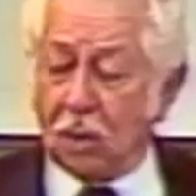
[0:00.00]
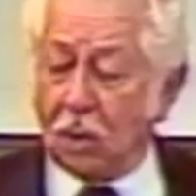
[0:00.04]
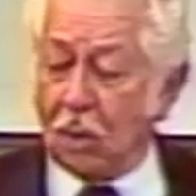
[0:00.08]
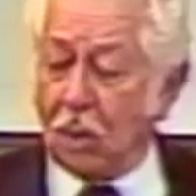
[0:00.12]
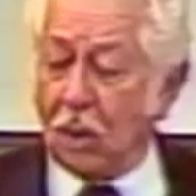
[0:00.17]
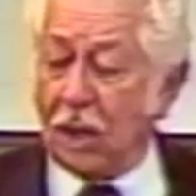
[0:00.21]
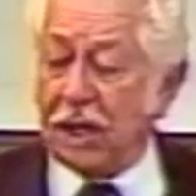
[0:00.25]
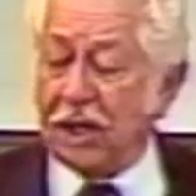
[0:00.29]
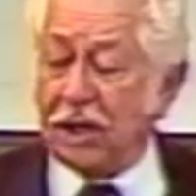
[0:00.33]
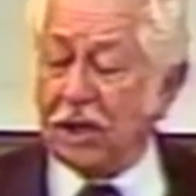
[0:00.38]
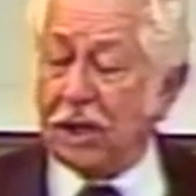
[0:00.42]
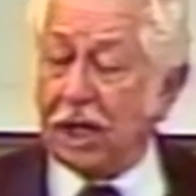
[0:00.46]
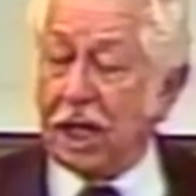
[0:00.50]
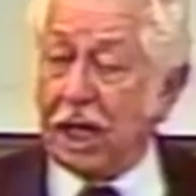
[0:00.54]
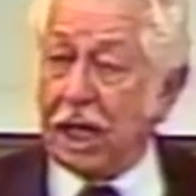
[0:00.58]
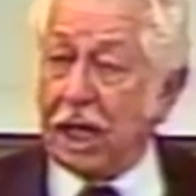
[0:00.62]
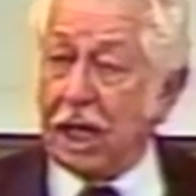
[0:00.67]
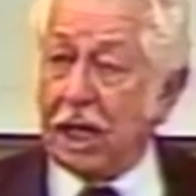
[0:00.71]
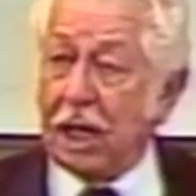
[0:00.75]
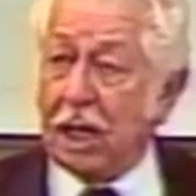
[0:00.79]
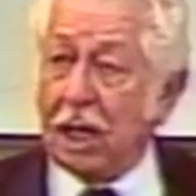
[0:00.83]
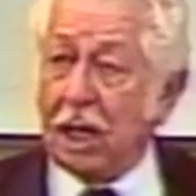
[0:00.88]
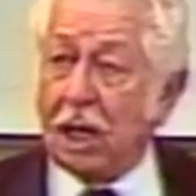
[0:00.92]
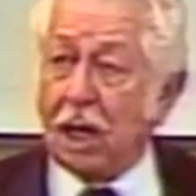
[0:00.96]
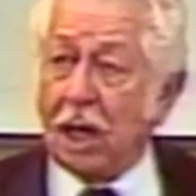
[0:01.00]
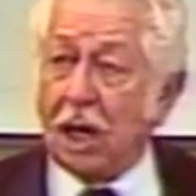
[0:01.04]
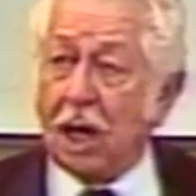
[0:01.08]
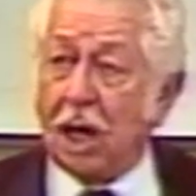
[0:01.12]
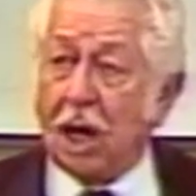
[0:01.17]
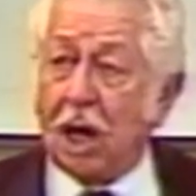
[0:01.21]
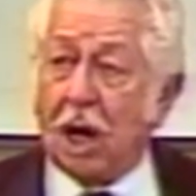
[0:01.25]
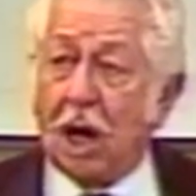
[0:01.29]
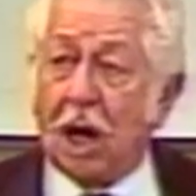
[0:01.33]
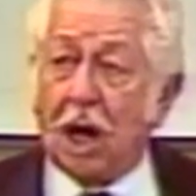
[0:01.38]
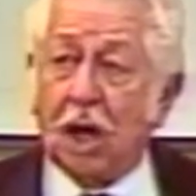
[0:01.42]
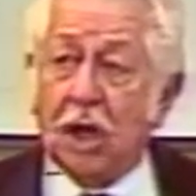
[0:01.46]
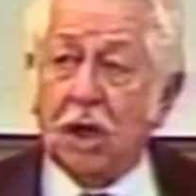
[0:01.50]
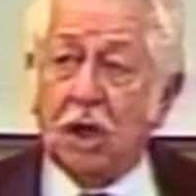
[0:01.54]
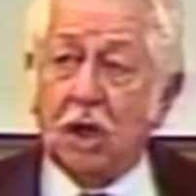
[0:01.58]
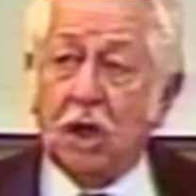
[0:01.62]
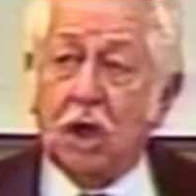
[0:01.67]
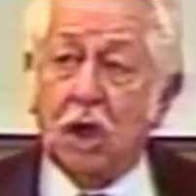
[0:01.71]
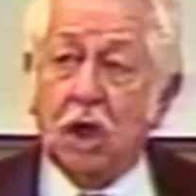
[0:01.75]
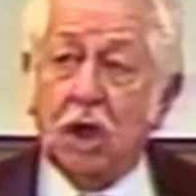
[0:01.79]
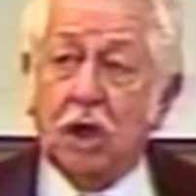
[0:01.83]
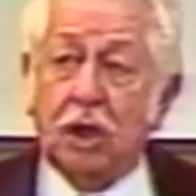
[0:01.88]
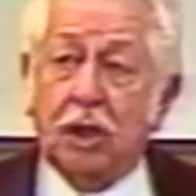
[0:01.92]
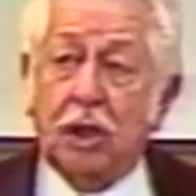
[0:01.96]
when they are
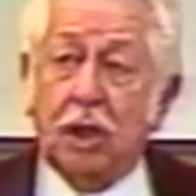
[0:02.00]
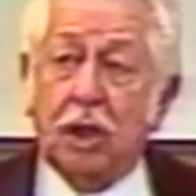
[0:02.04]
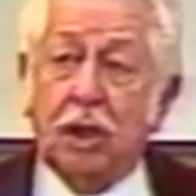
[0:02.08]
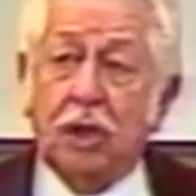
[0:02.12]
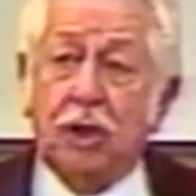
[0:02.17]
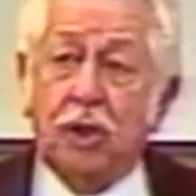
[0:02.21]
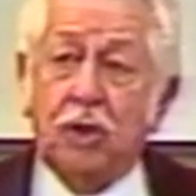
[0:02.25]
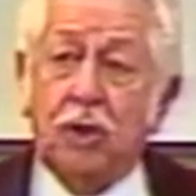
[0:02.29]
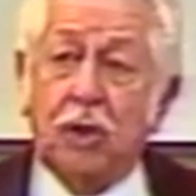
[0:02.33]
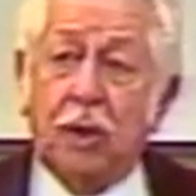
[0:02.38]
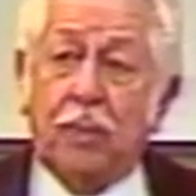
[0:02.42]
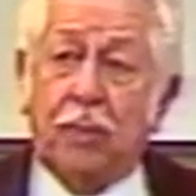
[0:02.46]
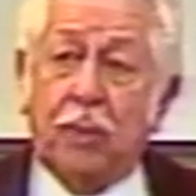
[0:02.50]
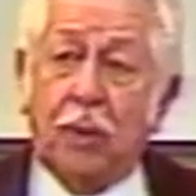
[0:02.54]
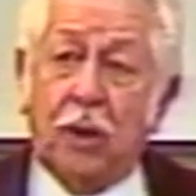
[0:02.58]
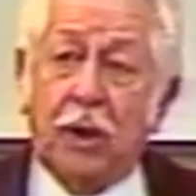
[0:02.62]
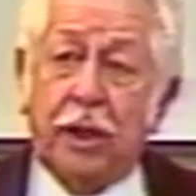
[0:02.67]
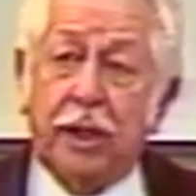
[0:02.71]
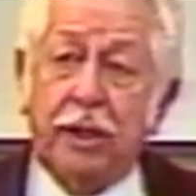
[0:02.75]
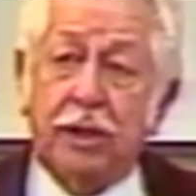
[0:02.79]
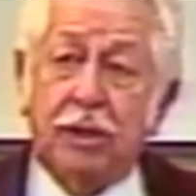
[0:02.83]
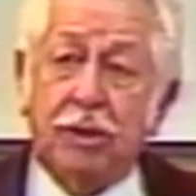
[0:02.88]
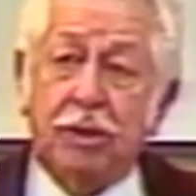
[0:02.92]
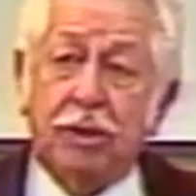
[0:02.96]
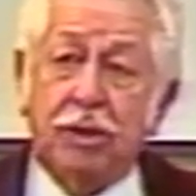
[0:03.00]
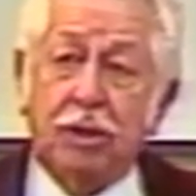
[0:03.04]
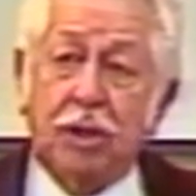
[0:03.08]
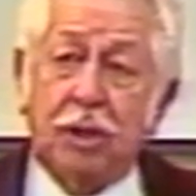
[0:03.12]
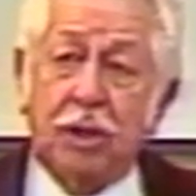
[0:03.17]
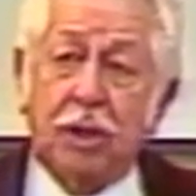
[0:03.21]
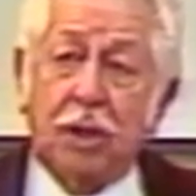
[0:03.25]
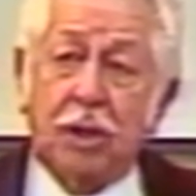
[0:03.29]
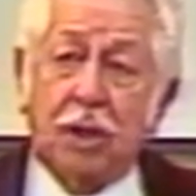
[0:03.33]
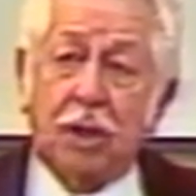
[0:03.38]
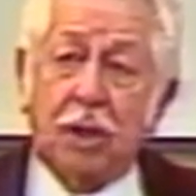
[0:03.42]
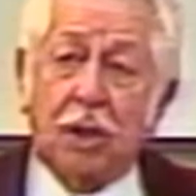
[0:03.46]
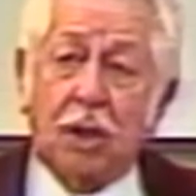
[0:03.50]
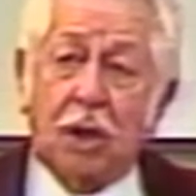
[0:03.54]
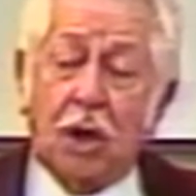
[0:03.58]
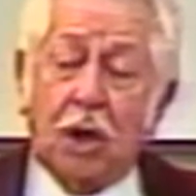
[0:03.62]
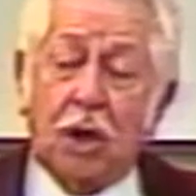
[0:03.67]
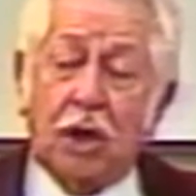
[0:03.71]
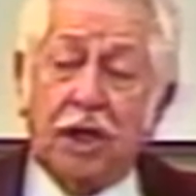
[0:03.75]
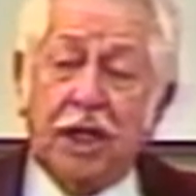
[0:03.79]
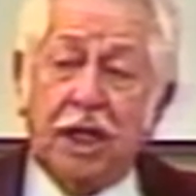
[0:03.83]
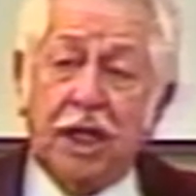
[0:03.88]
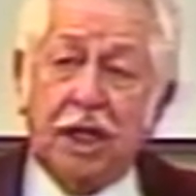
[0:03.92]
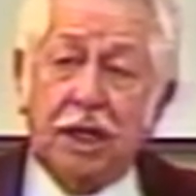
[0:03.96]
cooked to a point
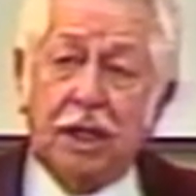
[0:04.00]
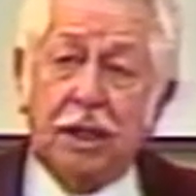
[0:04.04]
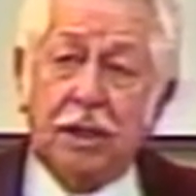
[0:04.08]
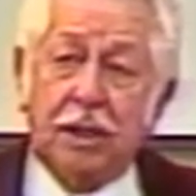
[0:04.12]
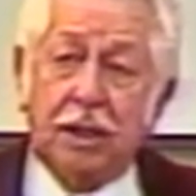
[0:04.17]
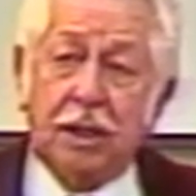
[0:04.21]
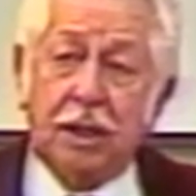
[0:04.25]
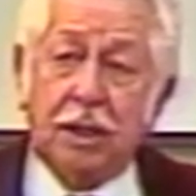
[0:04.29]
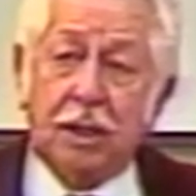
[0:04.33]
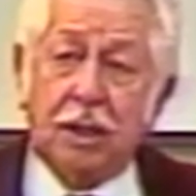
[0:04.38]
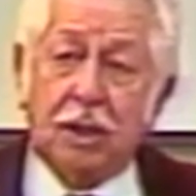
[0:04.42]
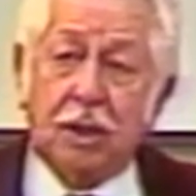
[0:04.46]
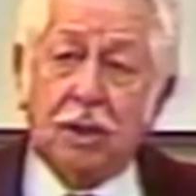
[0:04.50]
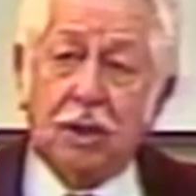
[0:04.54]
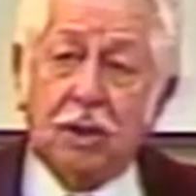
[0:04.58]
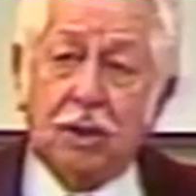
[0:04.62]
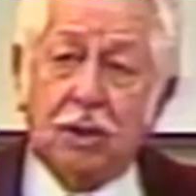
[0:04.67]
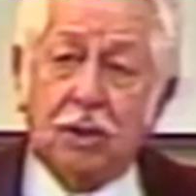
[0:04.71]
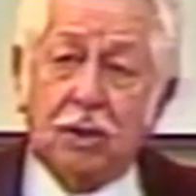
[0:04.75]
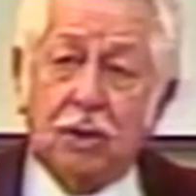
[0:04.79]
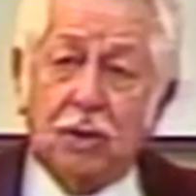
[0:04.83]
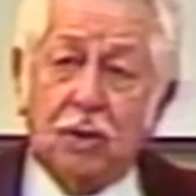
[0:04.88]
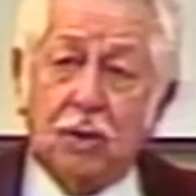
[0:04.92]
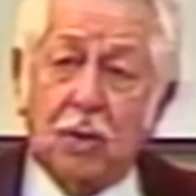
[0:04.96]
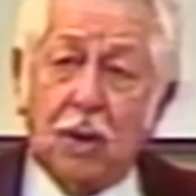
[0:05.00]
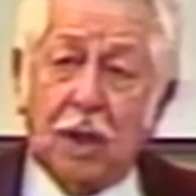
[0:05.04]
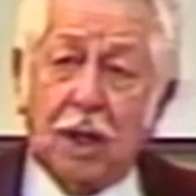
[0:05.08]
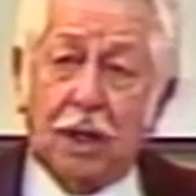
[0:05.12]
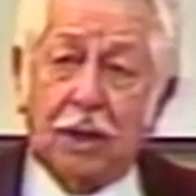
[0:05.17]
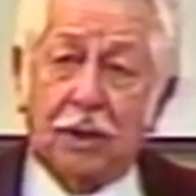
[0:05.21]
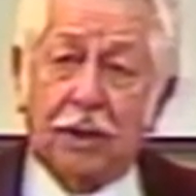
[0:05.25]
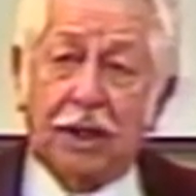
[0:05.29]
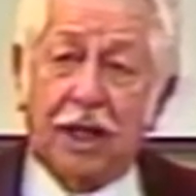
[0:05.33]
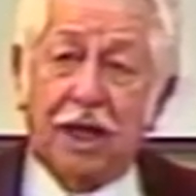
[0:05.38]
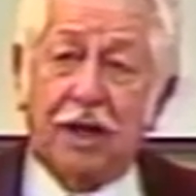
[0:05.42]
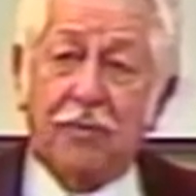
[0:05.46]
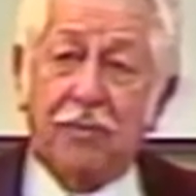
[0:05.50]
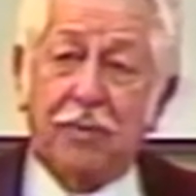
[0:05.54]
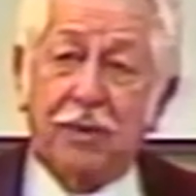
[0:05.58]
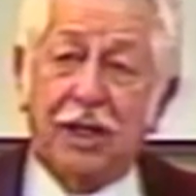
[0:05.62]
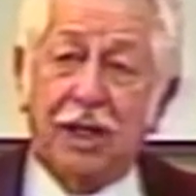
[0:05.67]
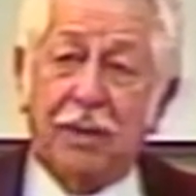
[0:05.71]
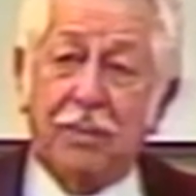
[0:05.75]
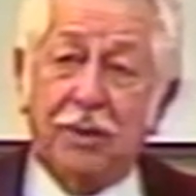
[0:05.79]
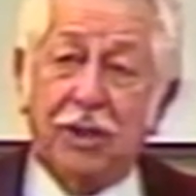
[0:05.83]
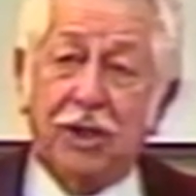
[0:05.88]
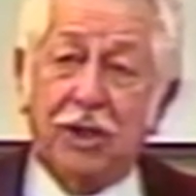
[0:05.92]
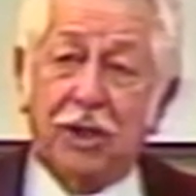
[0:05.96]
or heated to where they have
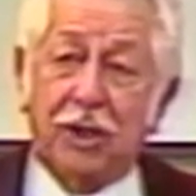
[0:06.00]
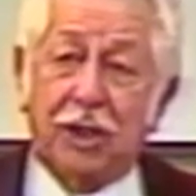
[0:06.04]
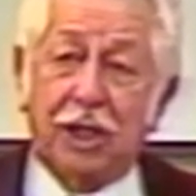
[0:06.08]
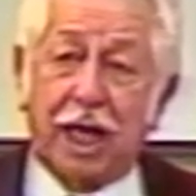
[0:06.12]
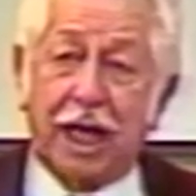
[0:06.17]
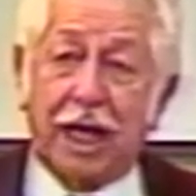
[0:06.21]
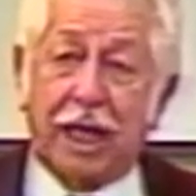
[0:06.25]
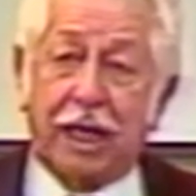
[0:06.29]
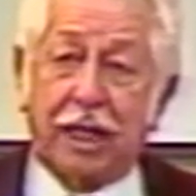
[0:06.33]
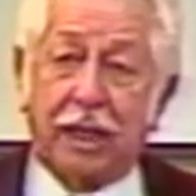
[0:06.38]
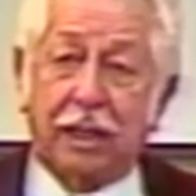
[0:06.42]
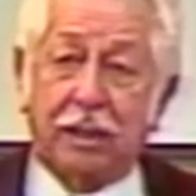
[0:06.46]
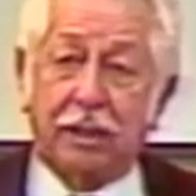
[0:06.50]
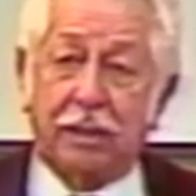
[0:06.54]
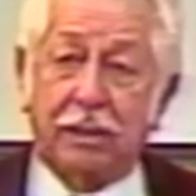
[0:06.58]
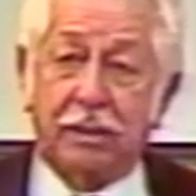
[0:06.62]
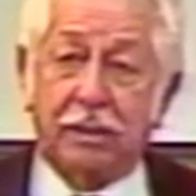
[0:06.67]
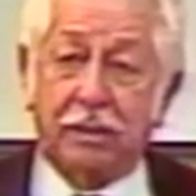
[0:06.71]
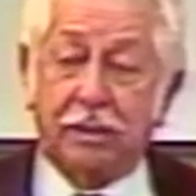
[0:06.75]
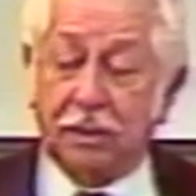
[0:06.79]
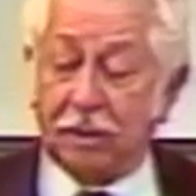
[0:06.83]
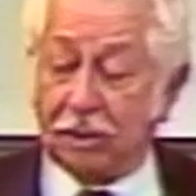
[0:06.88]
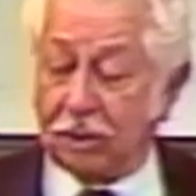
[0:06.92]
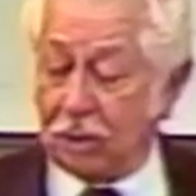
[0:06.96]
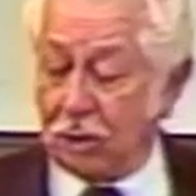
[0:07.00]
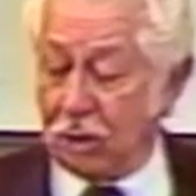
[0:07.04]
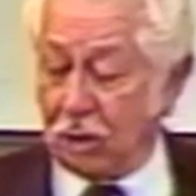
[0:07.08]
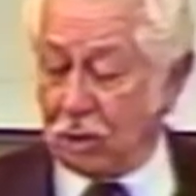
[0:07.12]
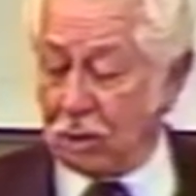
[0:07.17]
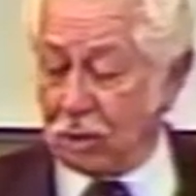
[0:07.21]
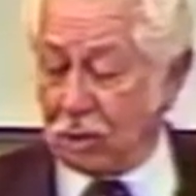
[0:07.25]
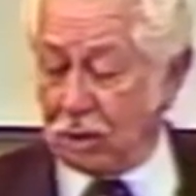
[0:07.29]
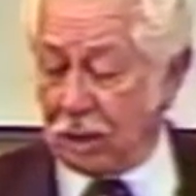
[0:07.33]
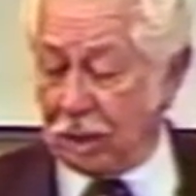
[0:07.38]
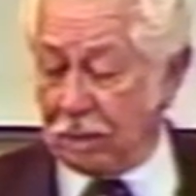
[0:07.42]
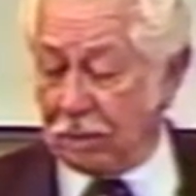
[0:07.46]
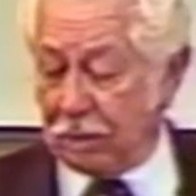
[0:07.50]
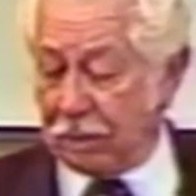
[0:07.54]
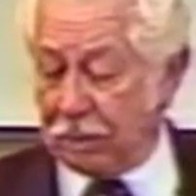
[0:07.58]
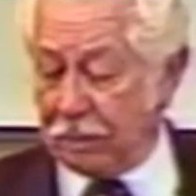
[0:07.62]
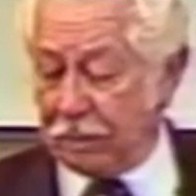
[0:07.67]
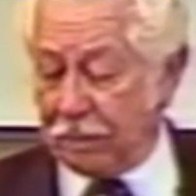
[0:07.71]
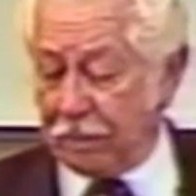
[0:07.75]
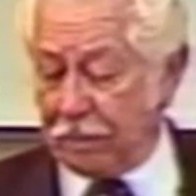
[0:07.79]
become inorganic, you're in trouble.